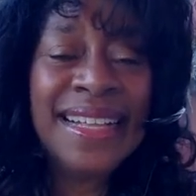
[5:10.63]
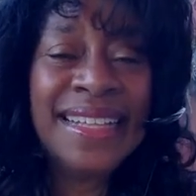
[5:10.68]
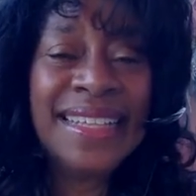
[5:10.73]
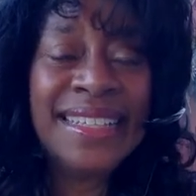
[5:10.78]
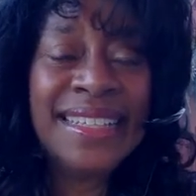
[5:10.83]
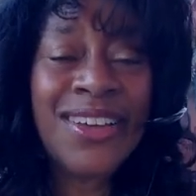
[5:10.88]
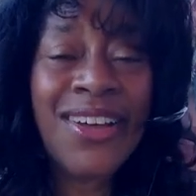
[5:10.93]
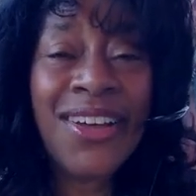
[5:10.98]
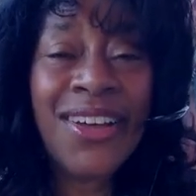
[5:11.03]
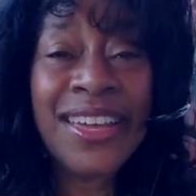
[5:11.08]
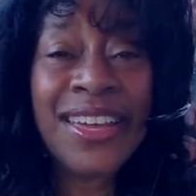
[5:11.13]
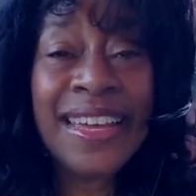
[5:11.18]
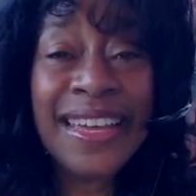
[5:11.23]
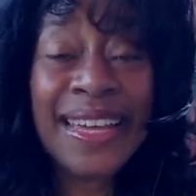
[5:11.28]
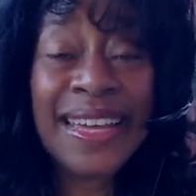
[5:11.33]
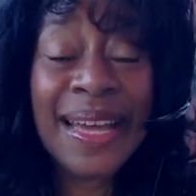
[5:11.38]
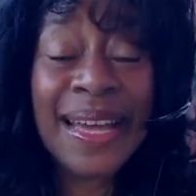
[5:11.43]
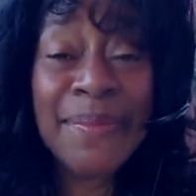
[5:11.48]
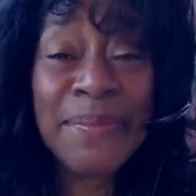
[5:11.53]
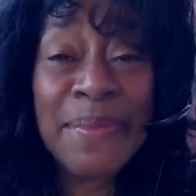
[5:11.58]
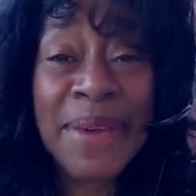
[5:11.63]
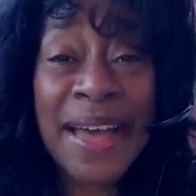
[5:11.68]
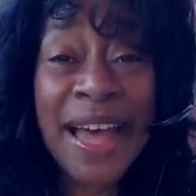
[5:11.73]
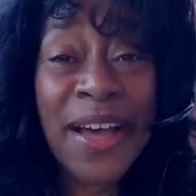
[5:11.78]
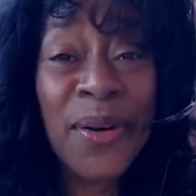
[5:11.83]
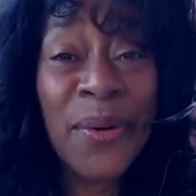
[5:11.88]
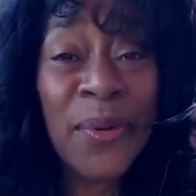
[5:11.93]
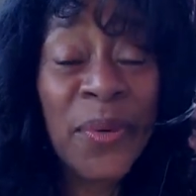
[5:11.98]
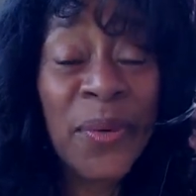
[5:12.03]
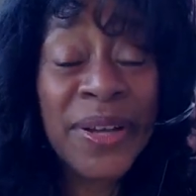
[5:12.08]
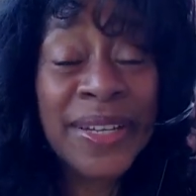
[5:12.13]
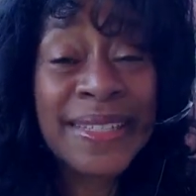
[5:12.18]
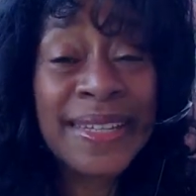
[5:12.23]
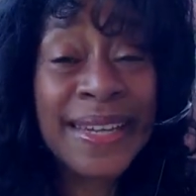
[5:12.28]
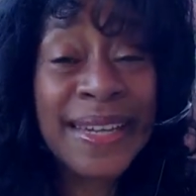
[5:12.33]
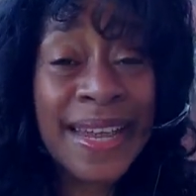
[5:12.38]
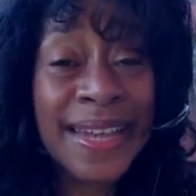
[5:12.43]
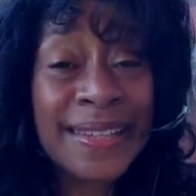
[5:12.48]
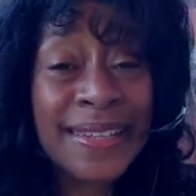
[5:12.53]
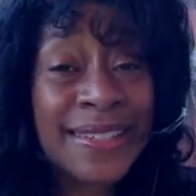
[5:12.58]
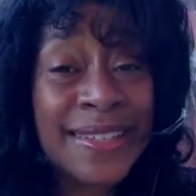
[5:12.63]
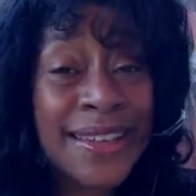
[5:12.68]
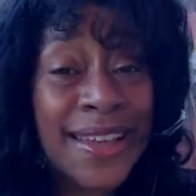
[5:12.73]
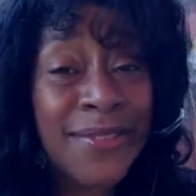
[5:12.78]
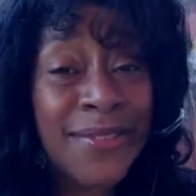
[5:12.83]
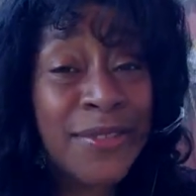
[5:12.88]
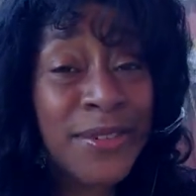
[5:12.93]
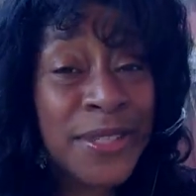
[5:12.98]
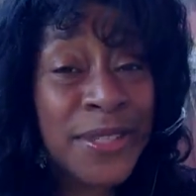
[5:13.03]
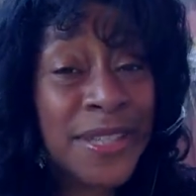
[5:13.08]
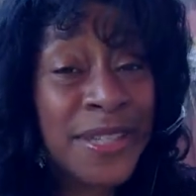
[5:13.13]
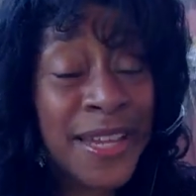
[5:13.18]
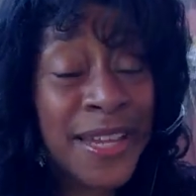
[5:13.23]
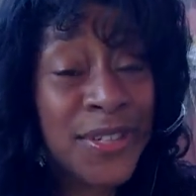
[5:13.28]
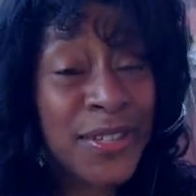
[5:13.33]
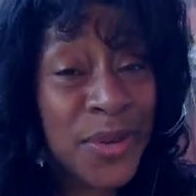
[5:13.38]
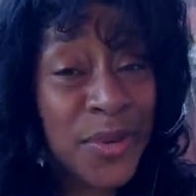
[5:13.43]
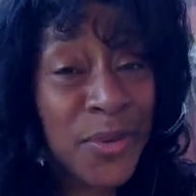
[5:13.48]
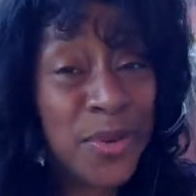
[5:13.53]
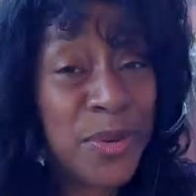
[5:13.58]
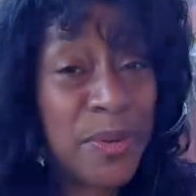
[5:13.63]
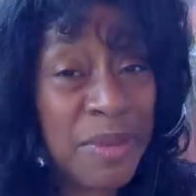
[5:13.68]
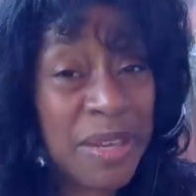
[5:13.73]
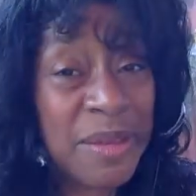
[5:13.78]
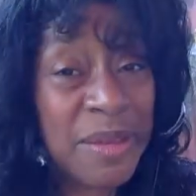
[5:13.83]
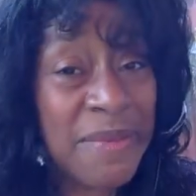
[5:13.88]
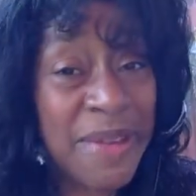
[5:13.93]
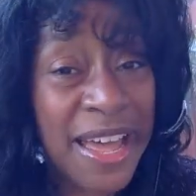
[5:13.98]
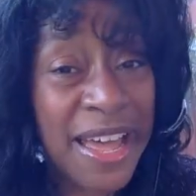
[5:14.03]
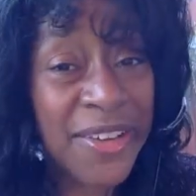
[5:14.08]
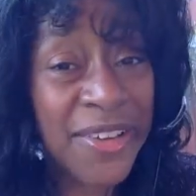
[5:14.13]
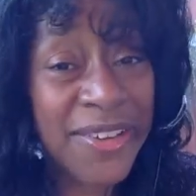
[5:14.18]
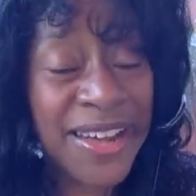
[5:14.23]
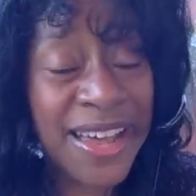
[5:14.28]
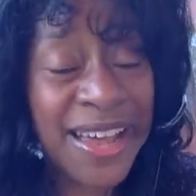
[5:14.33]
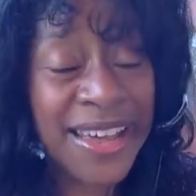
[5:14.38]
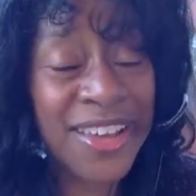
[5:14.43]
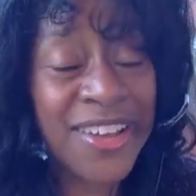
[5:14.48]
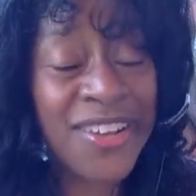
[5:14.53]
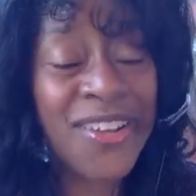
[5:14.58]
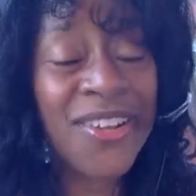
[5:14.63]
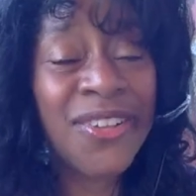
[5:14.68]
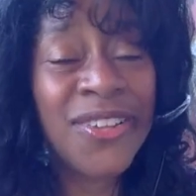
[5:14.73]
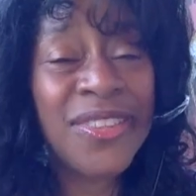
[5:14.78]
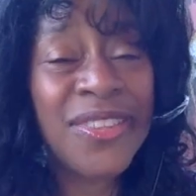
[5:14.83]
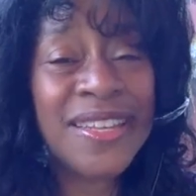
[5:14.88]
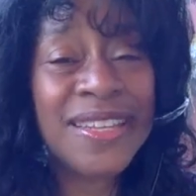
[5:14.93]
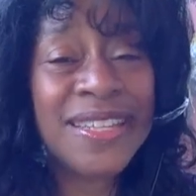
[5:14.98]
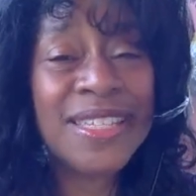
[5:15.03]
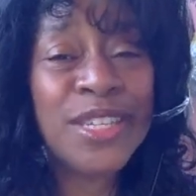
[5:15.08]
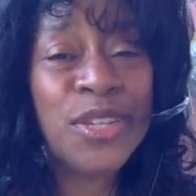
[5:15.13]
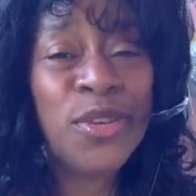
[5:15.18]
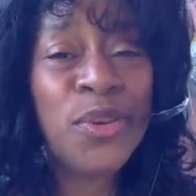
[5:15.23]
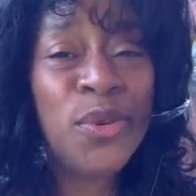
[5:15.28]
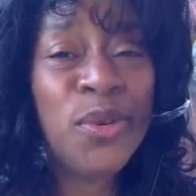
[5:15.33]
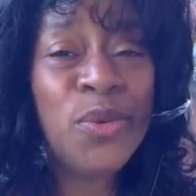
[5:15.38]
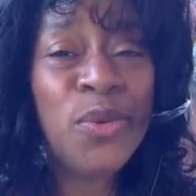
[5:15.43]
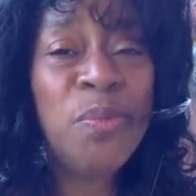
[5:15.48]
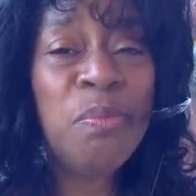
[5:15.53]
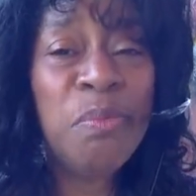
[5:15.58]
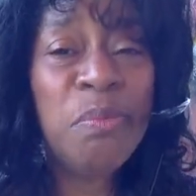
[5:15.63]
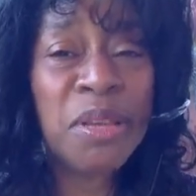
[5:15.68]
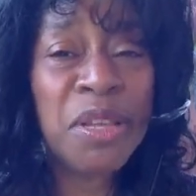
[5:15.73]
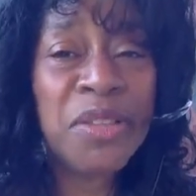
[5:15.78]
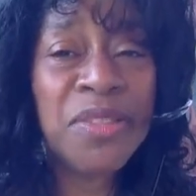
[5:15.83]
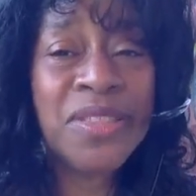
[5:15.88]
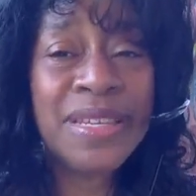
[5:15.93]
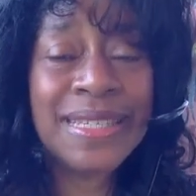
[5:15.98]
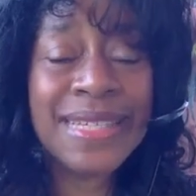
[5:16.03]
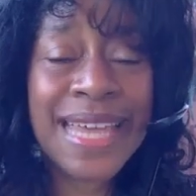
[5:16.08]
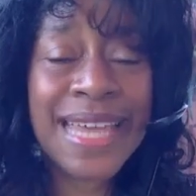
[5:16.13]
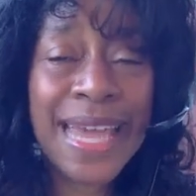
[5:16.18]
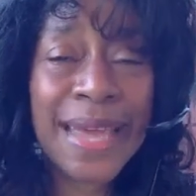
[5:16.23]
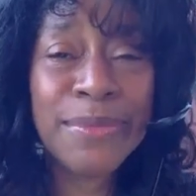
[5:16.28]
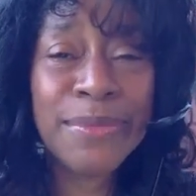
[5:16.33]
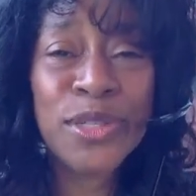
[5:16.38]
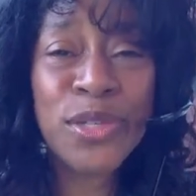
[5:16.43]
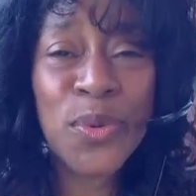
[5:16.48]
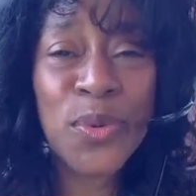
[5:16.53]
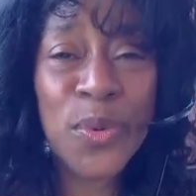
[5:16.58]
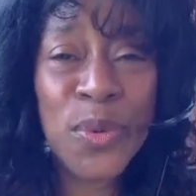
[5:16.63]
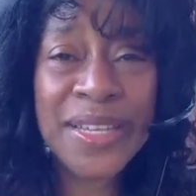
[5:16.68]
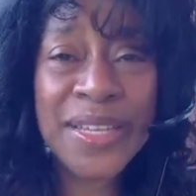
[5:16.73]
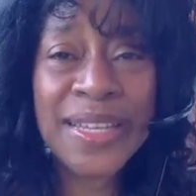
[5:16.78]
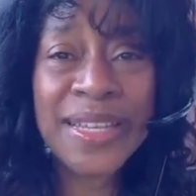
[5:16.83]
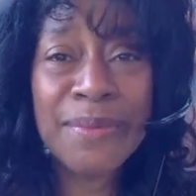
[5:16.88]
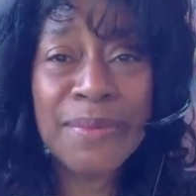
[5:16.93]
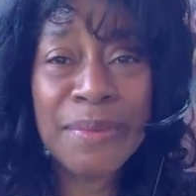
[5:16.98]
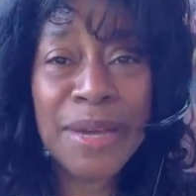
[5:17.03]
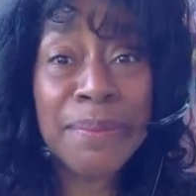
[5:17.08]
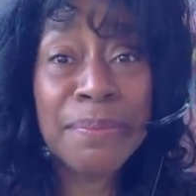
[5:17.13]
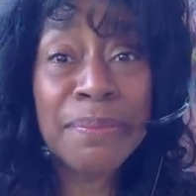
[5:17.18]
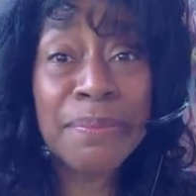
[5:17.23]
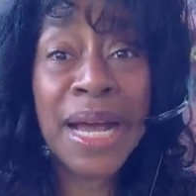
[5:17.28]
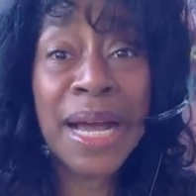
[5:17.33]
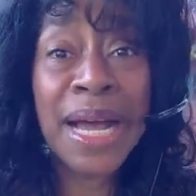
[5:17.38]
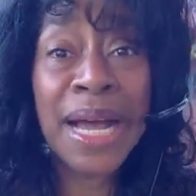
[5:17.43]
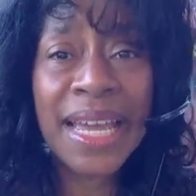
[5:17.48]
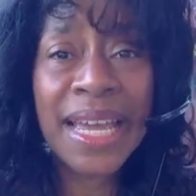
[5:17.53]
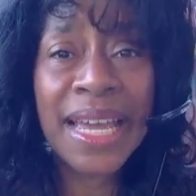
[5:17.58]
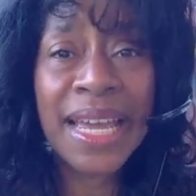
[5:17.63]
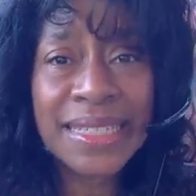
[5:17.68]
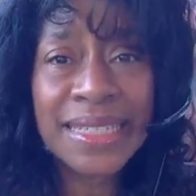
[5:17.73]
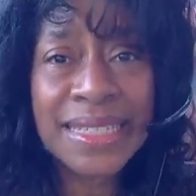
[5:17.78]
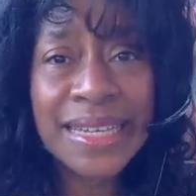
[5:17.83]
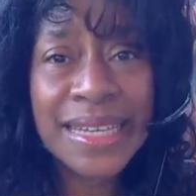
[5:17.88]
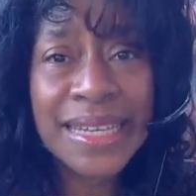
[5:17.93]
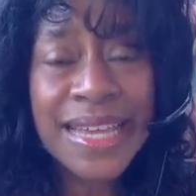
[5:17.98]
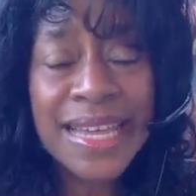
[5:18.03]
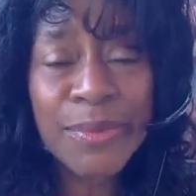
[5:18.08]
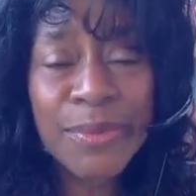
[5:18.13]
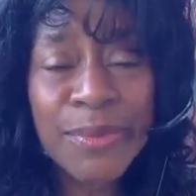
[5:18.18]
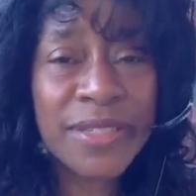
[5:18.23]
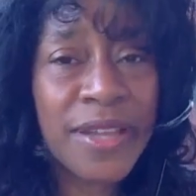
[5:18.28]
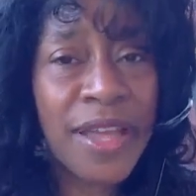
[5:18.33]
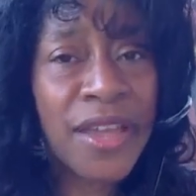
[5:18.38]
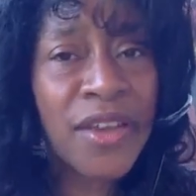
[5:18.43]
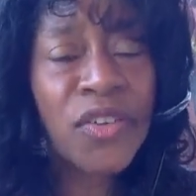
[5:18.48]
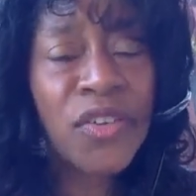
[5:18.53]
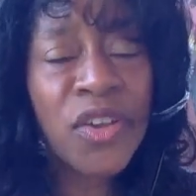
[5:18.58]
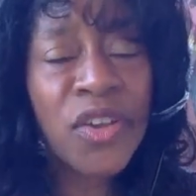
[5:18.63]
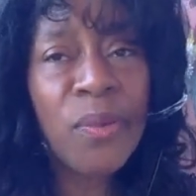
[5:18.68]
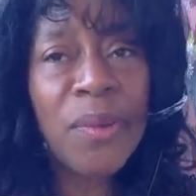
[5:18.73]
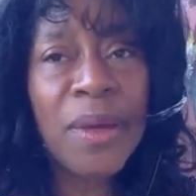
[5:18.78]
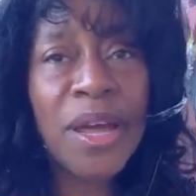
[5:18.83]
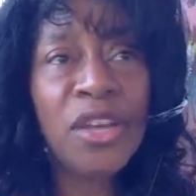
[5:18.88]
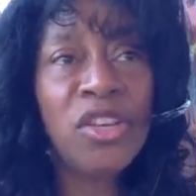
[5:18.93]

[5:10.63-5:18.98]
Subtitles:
talking about what today's conversation would be about. I called this Who Built This Hamster Wheel in My Mind? Because I don't know about